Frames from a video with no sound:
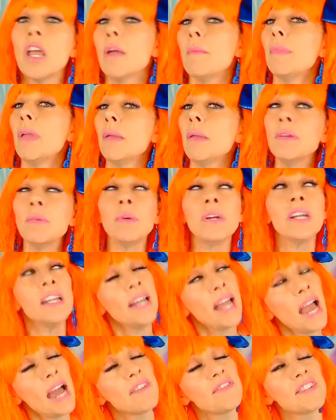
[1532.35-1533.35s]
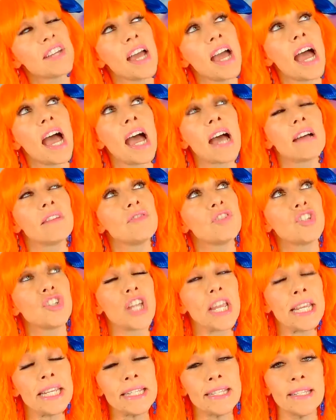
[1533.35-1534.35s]
Maybe we're gonna have
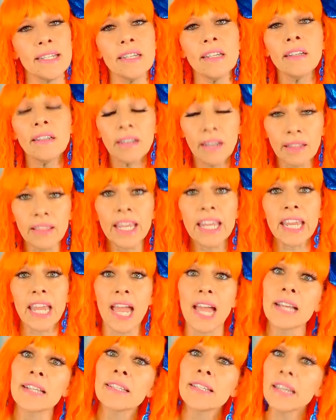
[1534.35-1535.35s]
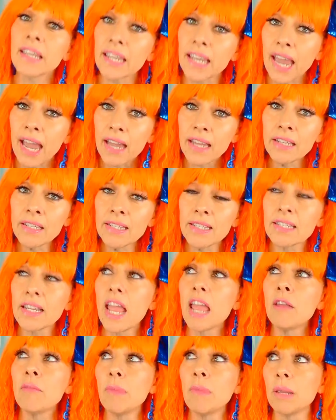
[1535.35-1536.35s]
Jason like as a guest
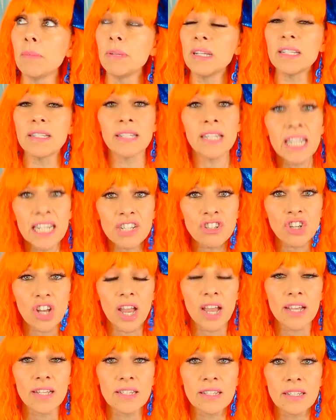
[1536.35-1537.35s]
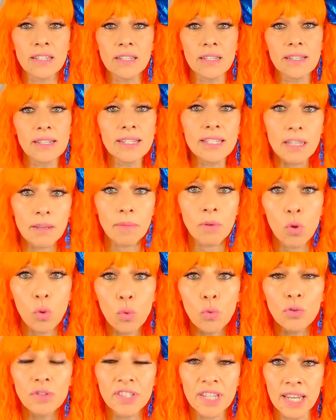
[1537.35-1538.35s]
and maybe teach us some
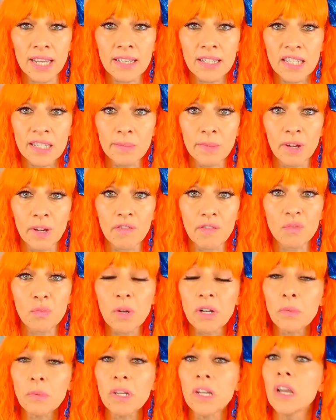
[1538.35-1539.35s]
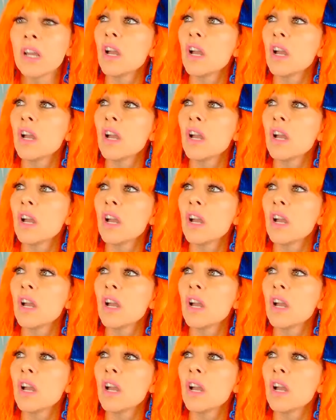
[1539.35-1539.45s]
cool dance moves. What do we